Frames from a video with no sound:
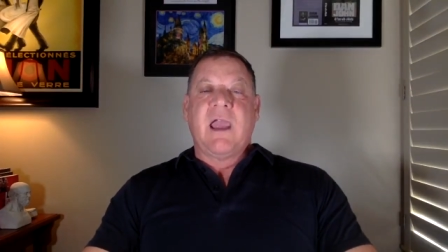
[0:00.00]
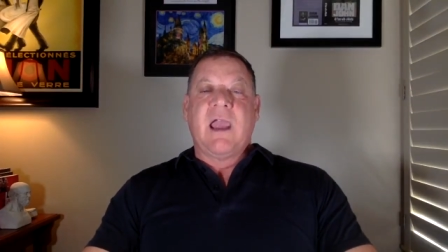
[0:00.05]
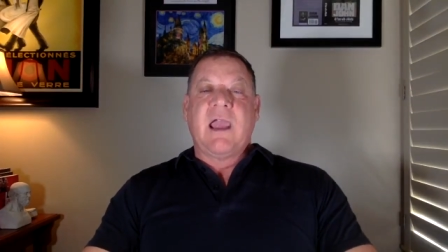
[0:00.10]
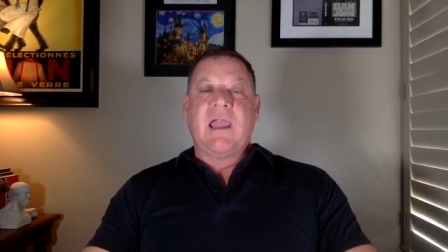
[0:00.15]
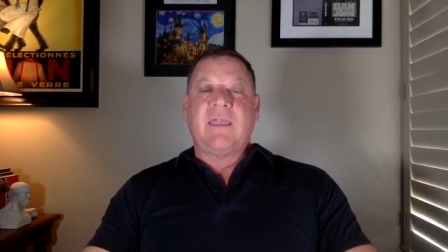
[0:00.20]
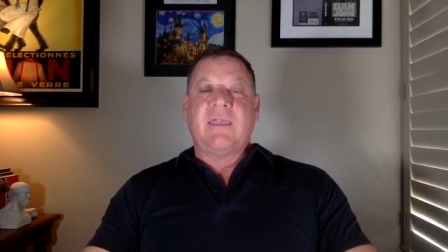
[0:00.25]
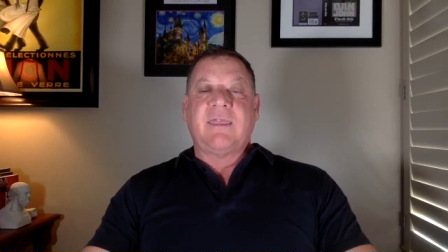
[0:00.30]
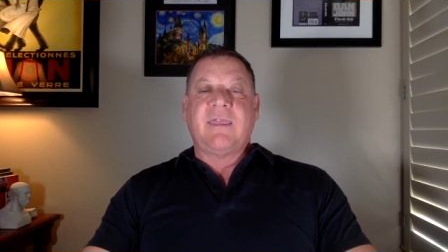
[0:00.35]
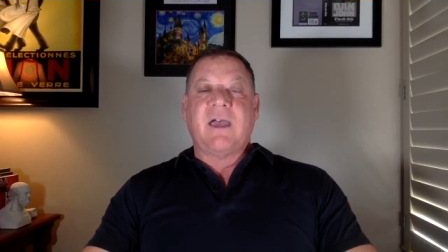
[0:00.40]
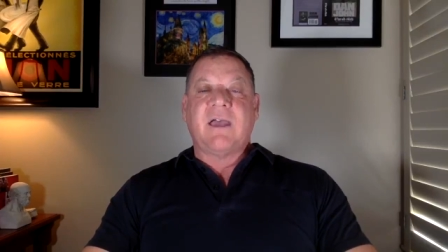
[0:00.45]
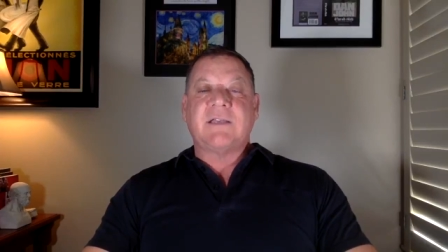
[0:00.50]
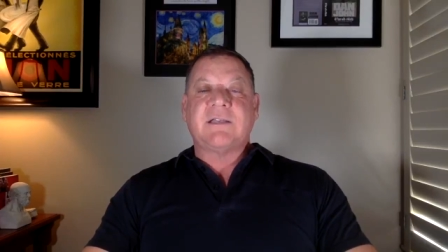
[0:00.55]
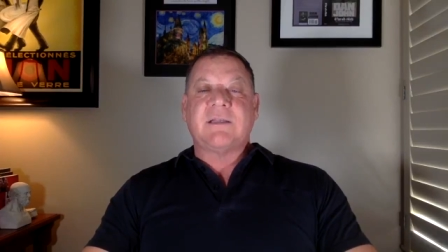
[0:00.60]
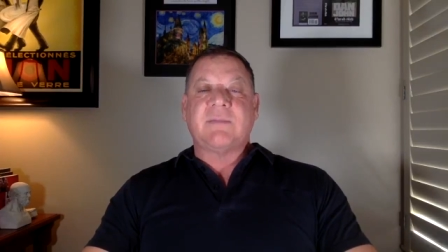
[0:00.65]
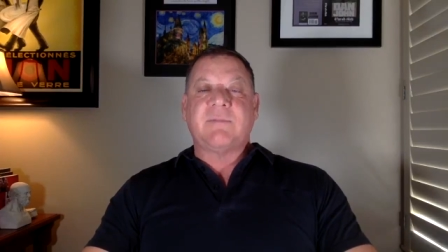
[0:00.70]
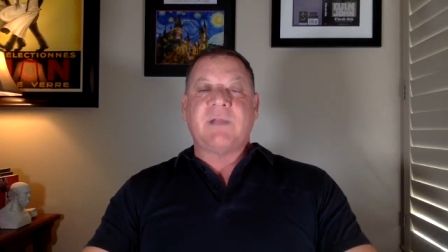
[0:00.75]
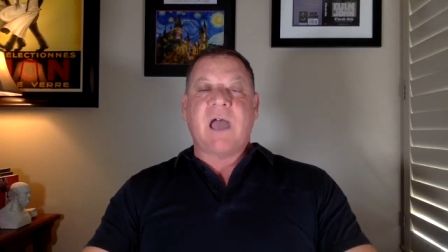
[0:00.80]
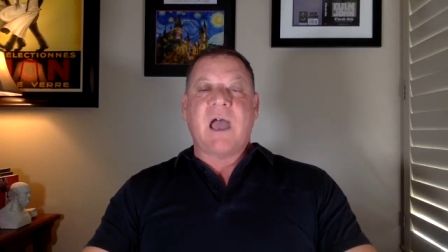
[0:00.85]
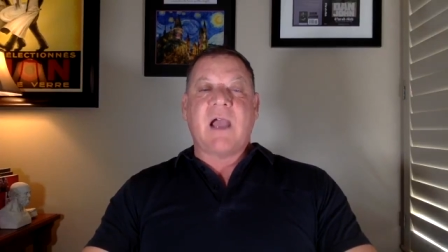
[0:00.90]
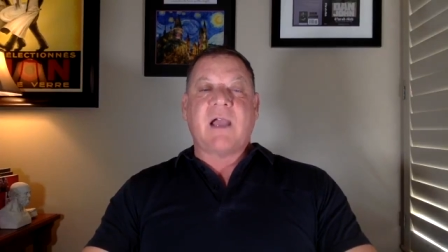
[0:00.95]
and thus
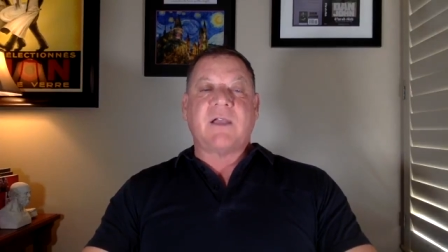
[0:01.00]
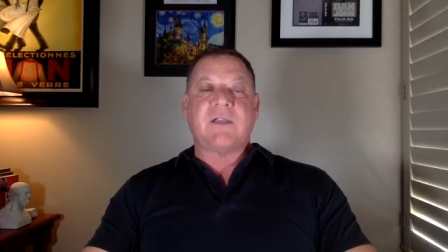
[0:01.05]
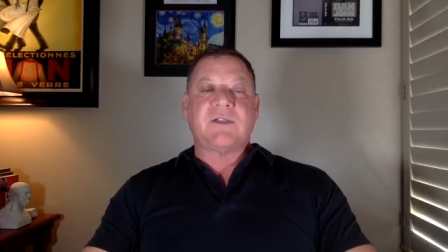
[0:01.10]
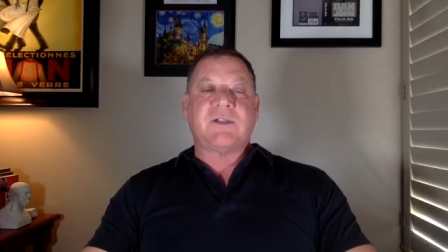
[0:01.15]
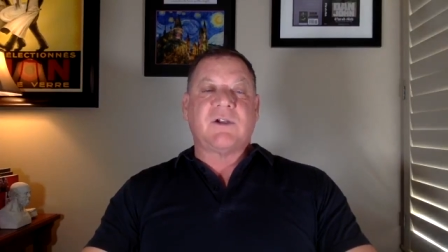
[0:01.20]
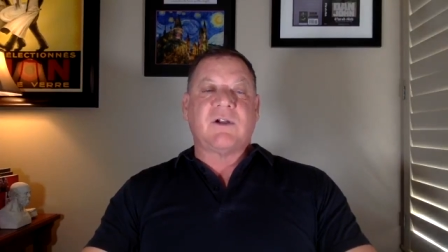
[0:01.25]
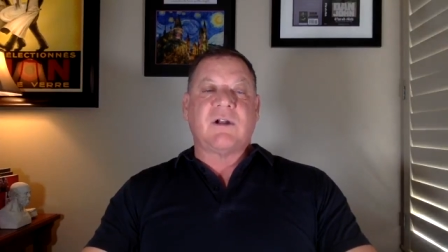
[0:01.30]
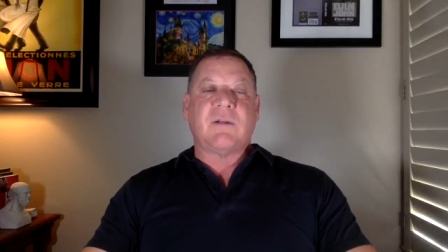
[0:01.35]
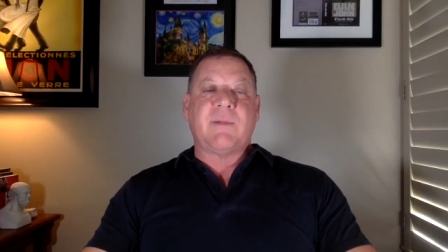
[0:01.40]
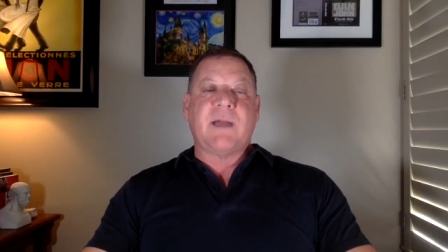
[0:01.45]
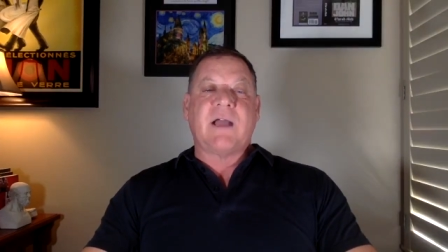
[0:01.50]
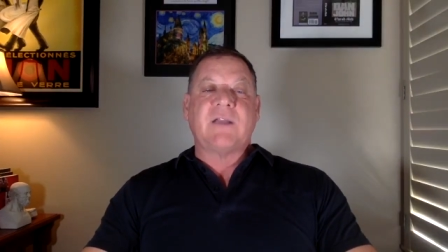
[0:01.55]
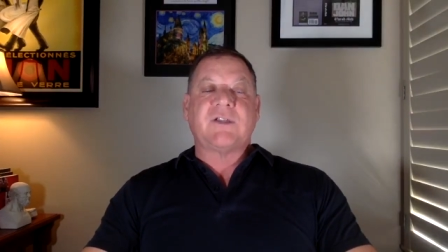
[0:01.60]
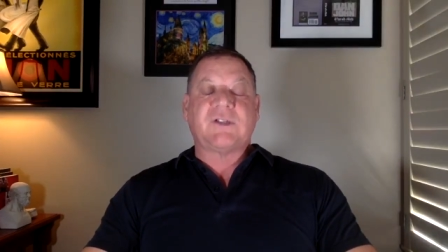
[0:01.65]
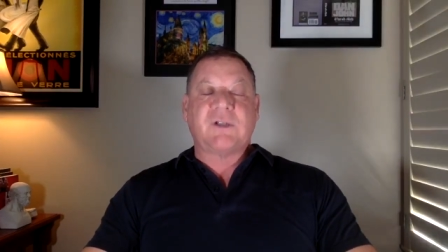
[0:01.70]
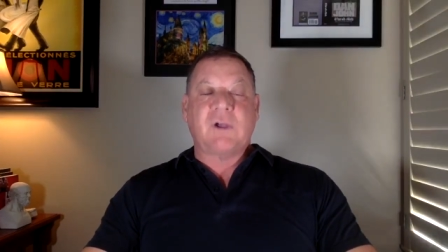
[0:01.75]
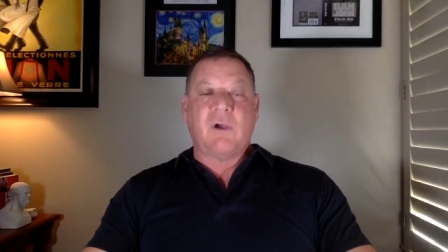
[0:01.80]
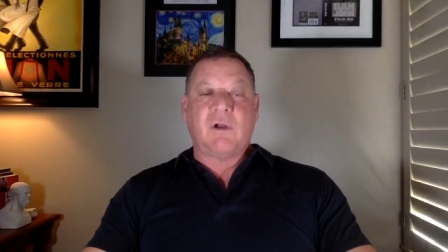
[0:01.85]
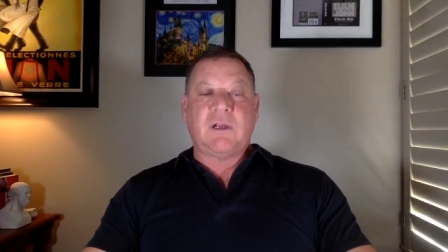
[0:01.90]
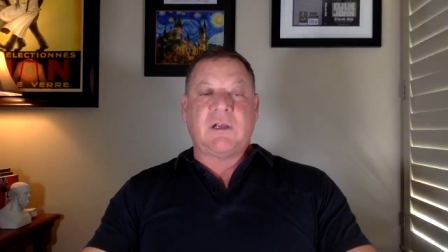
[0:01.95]
am not concerned about
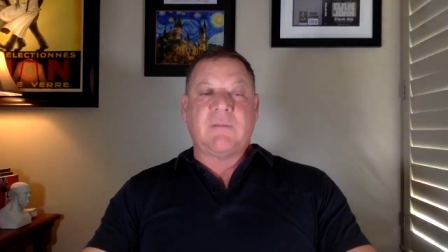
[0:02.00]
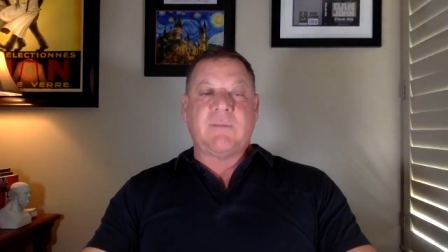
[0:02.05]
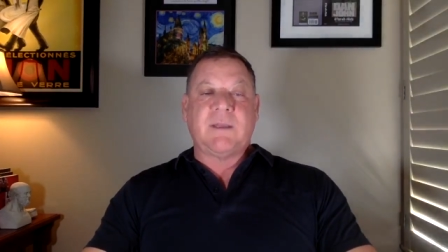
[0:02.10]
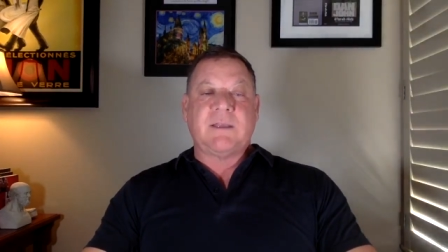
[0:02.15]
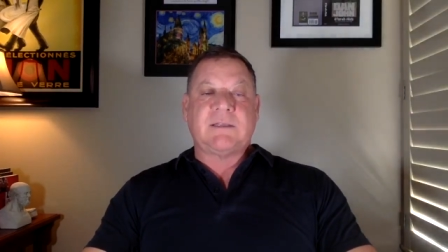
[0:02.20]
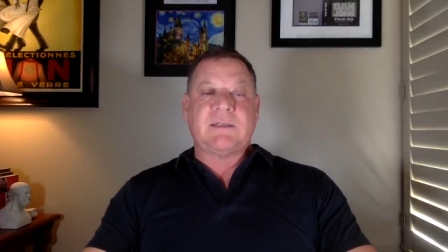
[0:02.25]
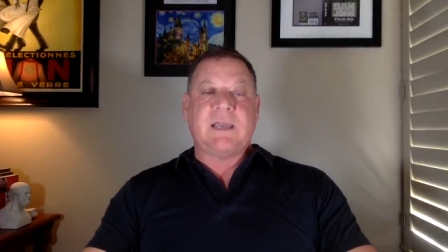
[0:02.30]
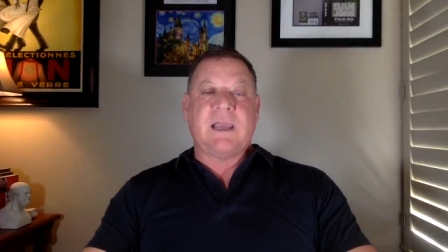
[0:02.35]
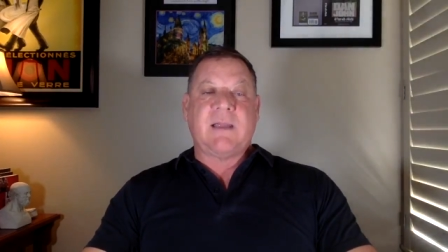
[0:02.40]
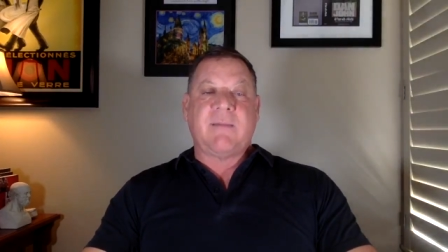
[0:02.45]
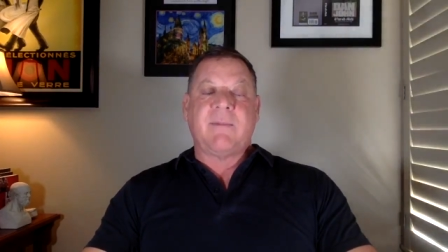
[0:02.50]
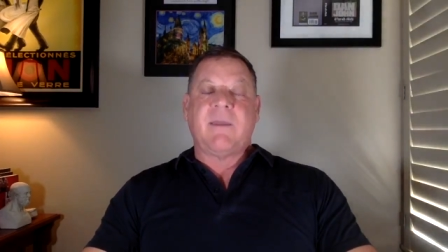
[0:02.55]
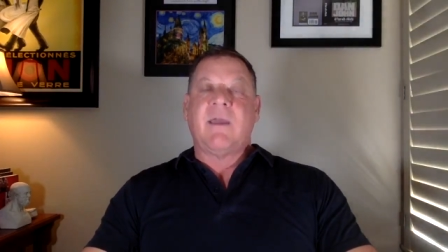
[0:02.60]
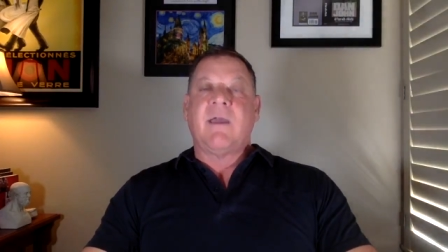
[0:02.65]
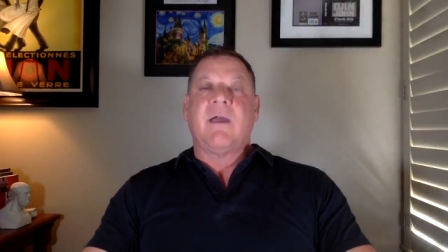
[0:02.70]
sodium intake.